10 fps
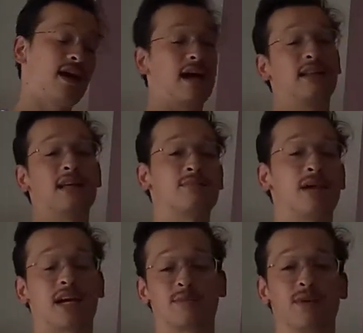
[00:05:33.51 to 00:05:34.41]
and that's
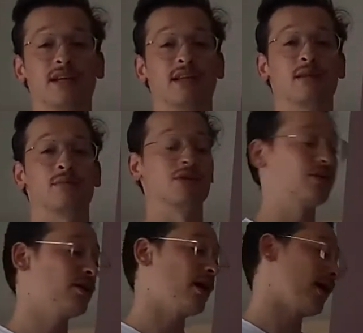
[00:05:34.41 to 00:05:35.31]
explained in the book
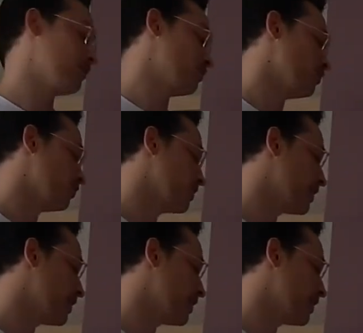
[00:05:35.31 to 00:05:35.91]
how to do